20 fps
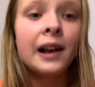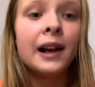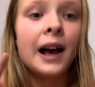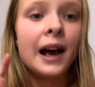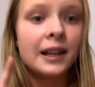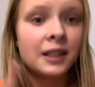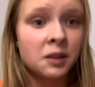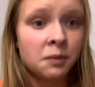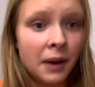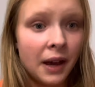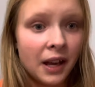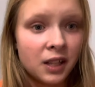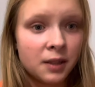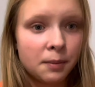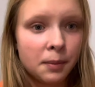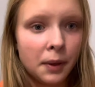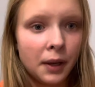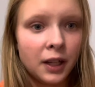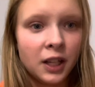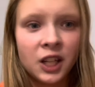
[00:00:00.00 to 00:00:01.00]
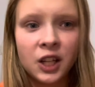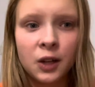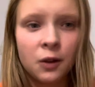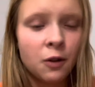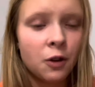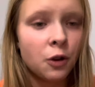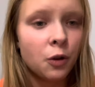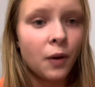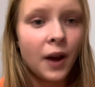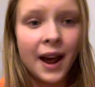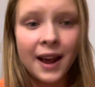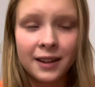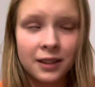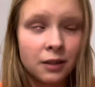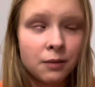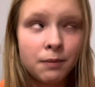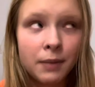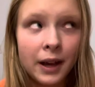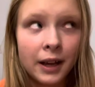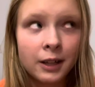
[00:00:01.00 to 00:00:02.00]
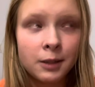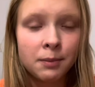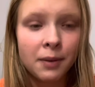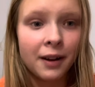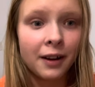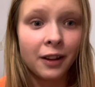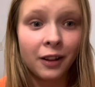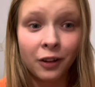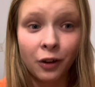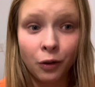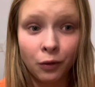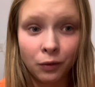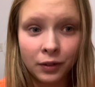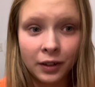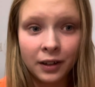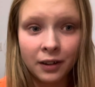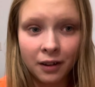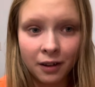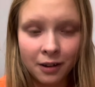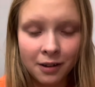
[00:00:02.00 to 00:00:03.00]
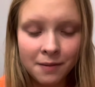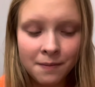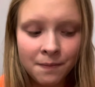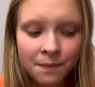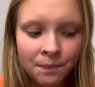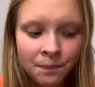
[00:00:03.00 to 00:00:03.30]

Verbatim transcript: as a backspot who hasn't backspotted in over a year.